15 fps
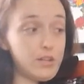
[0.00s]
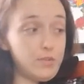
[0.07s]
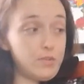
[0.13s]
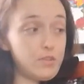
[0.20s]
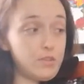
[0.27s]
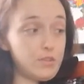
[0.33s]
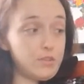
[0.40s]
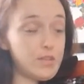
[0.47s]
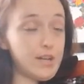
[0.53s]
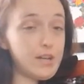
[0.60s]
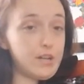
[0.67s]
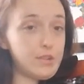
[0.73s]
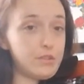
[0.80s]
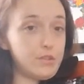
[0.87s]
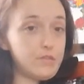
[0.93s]
even the
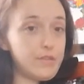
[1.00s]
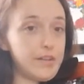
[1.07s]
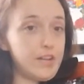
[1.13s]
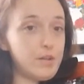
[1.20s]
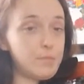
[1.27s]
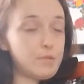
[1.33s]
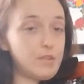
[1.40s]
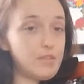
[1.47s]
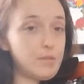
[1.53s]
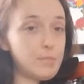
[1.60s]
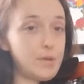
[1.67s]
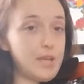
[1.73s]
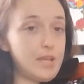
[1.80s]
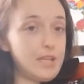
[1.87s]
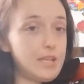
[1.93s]
second and third finger, but then the
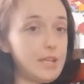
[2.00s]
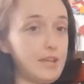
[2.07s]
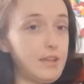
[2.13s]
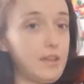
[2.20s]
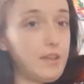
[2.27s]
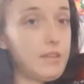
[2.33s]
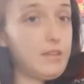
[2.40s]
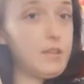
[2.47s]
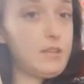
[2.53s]
pinky,